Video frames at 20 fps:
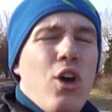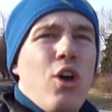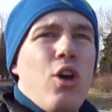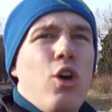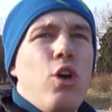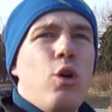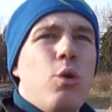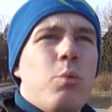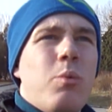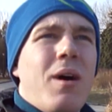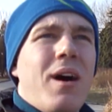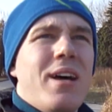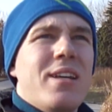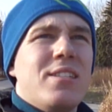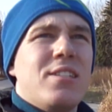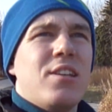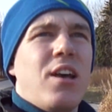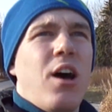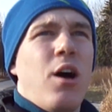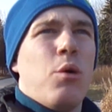who
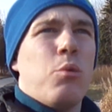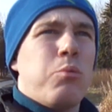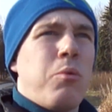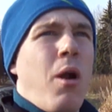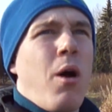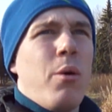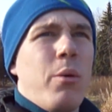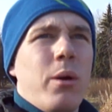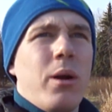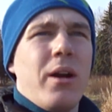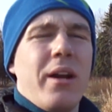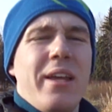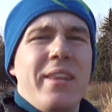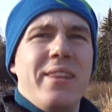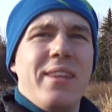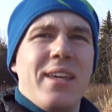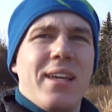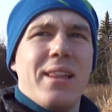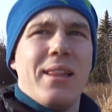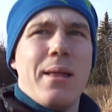was a rower
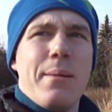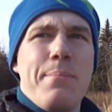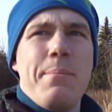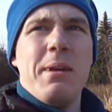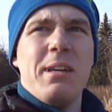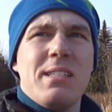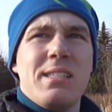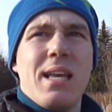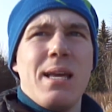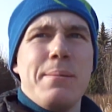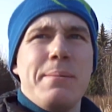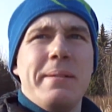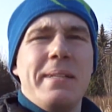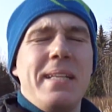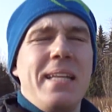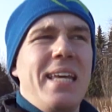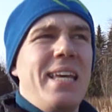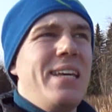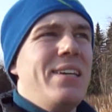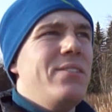in the Olympics, I
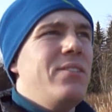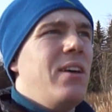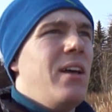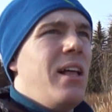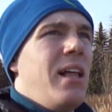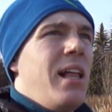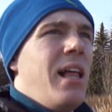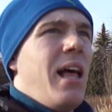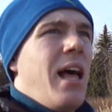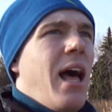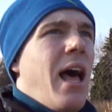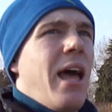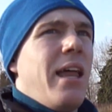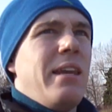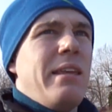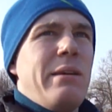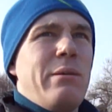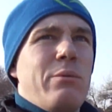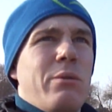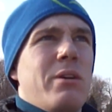believe,
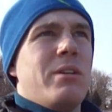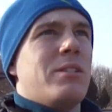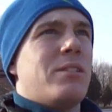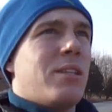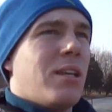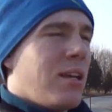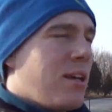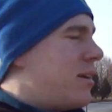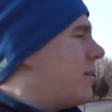and he was